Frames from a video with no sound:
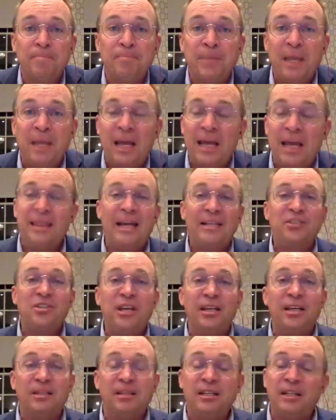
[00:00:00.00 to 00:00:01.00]
And that's
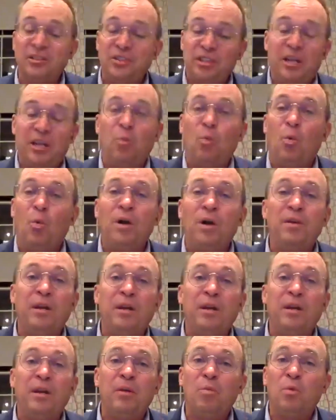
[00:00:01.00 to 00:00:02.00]
it, because it, one,
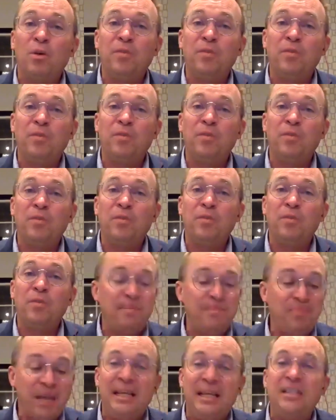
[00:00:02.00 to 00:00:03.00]
it worked for him last time,
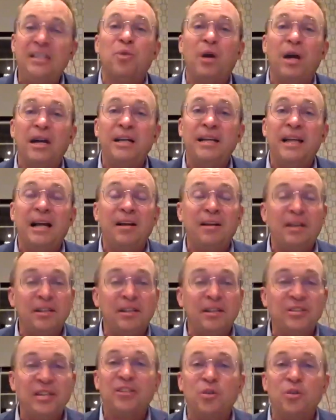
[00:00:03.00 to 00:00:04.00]
and he's riding out
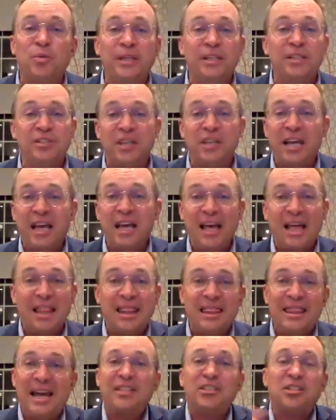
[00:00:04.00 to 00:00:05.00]
because that's who he is.
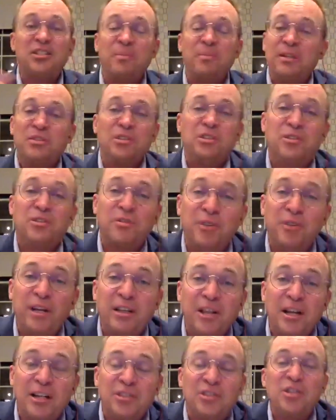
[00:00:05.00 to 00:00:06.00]
That's the message for
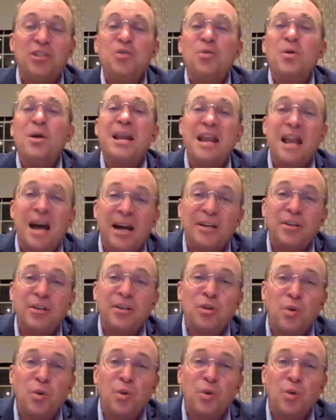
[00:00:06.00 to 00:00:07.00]
Frank Luntz. You are not
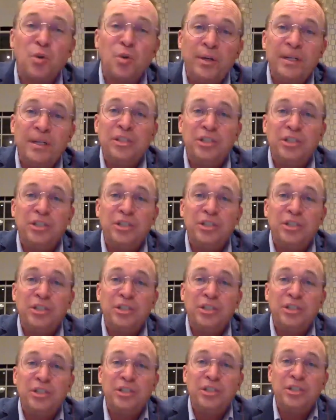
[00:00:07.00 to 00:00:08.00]
going to change the
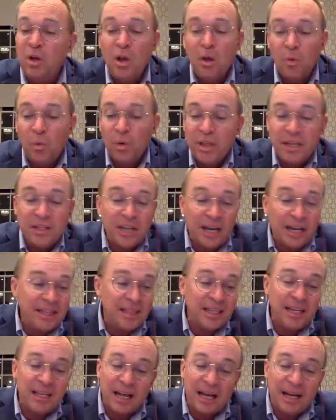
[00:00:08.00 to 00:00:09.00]
president. One of the things I
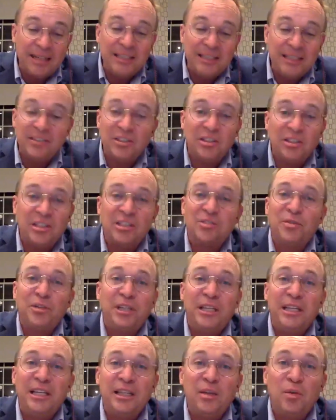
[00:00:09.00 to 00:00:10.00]
think I did
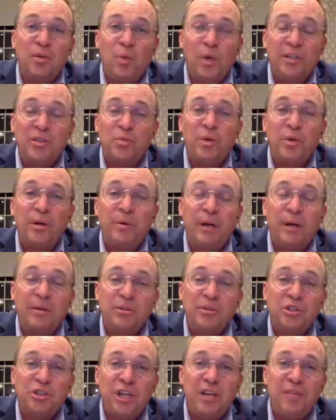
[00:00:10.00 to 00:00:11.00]
successfully in the West Wing when I
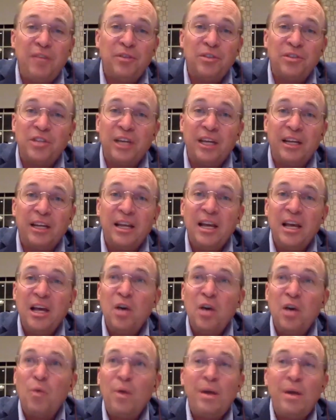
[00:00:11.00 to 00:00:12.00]
was chief is that
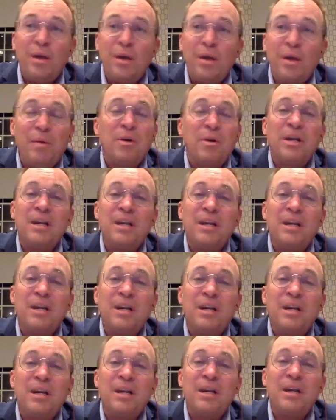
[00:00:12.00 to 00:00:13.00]
we were never going to
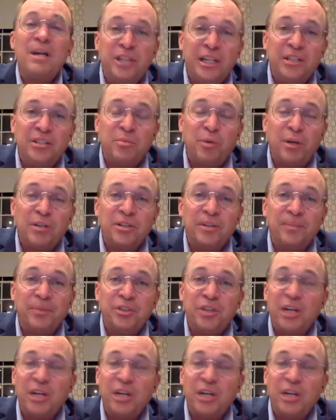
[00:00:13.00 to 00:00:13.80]
try and change the president.